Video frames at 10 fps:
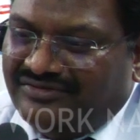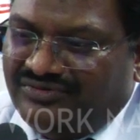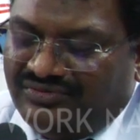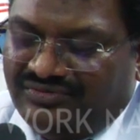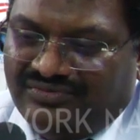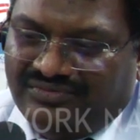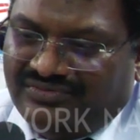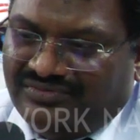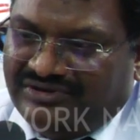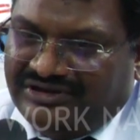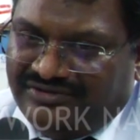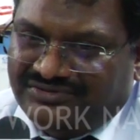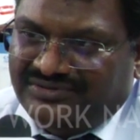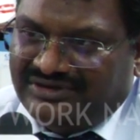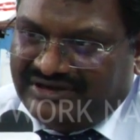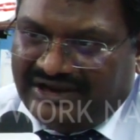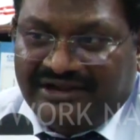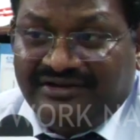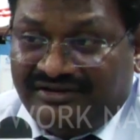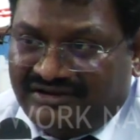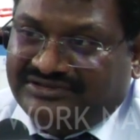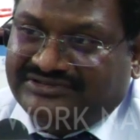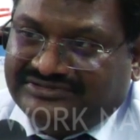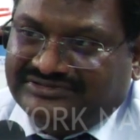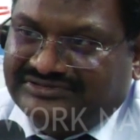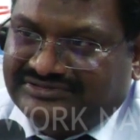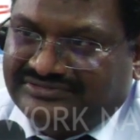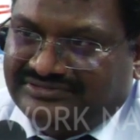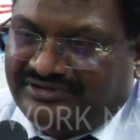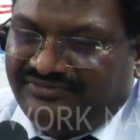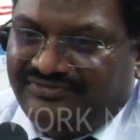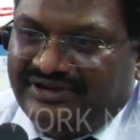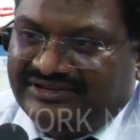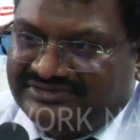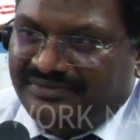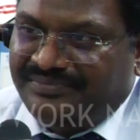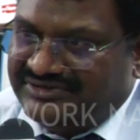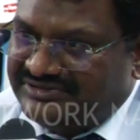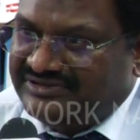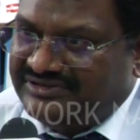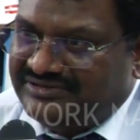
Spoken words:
through individual tank trucks of various capacity,